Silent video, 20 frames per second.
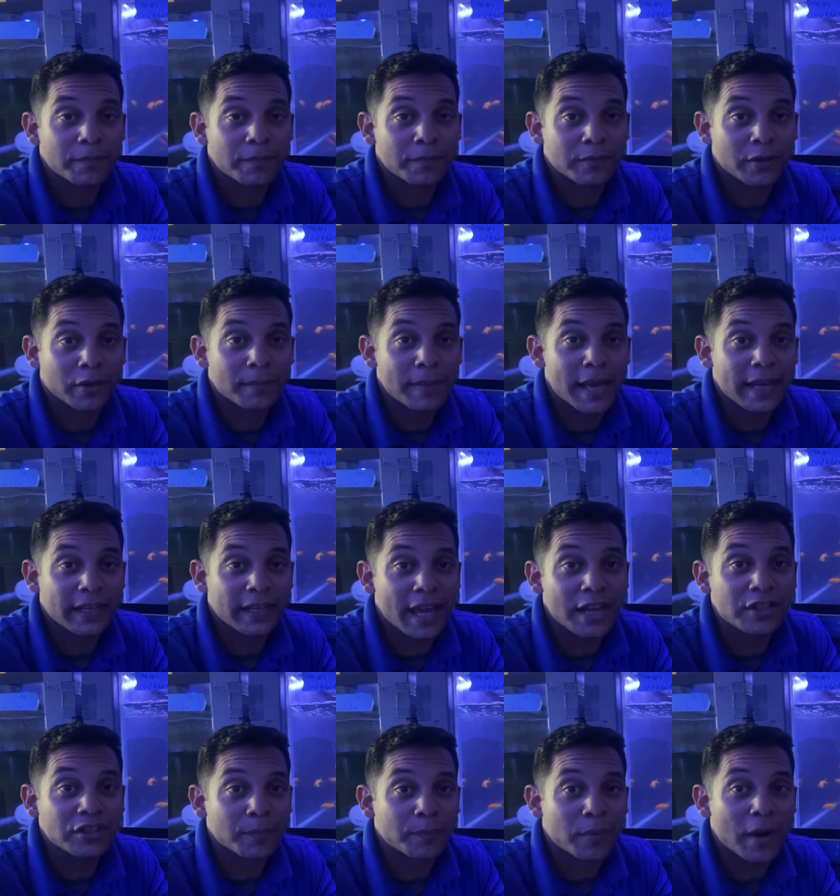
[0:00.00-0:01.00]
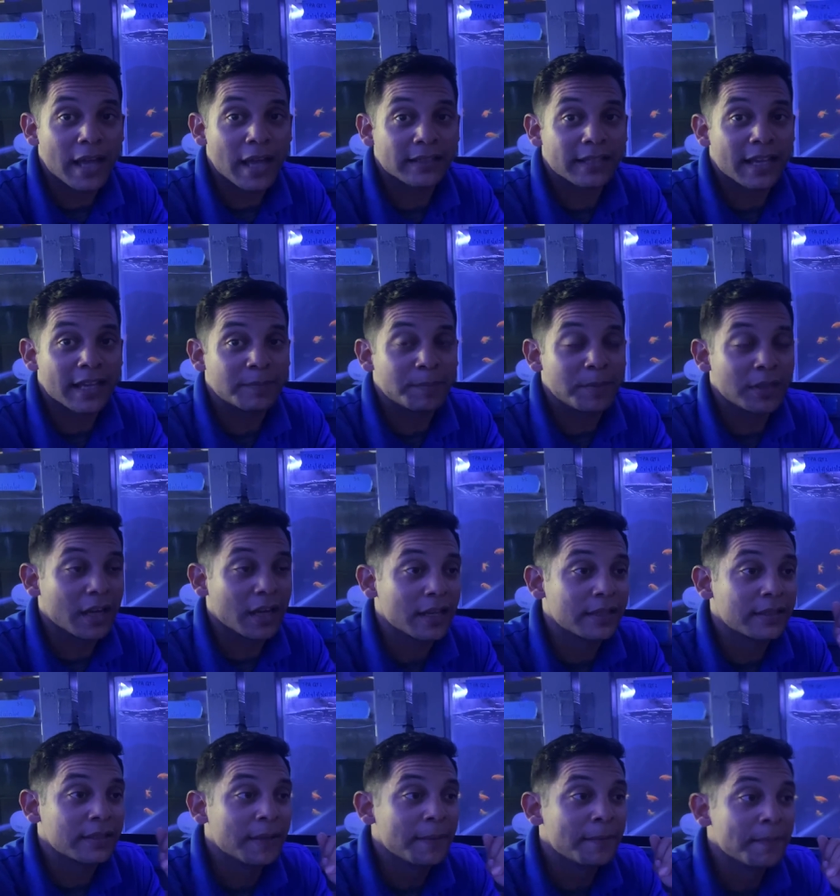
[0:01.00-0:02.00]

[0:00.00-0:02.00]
their medication process because